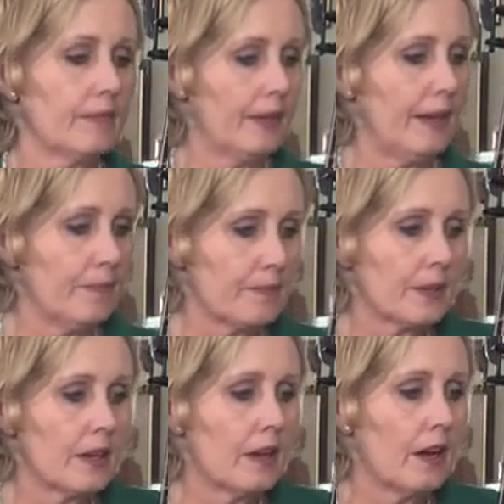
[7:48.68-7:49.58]
Yeah.
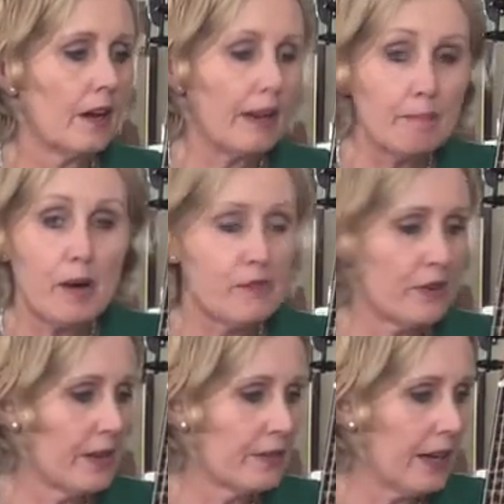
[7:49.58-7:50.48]
Okay, bar
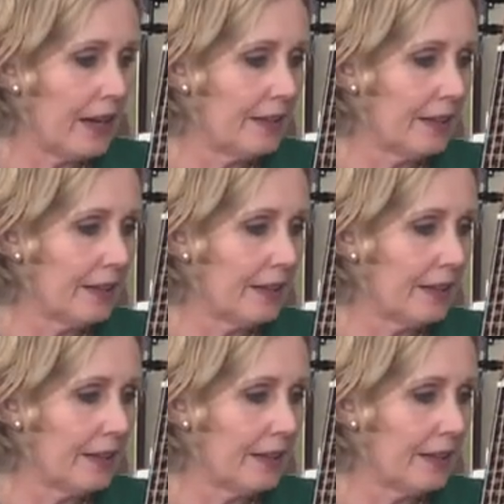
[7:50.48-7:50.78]
five again